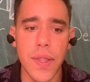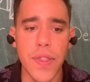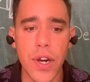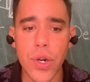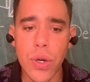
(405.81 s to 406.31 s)

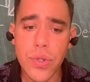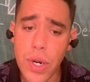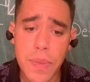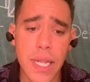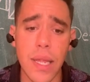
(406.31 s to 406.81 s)
There are no
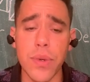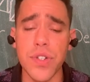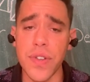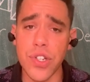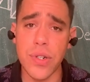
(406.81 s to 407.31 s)
scripting language
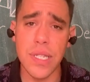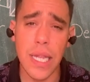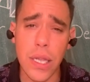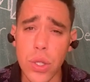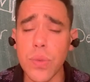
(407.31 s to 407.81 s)
features
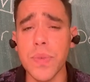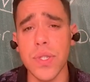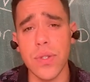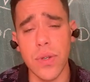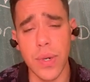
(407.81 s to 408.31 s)
like
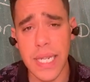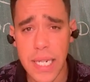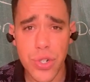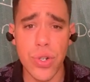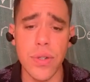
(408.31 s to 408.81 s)
loops or
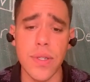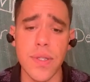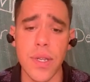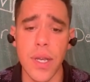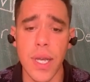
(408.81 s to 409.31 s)
conditionals.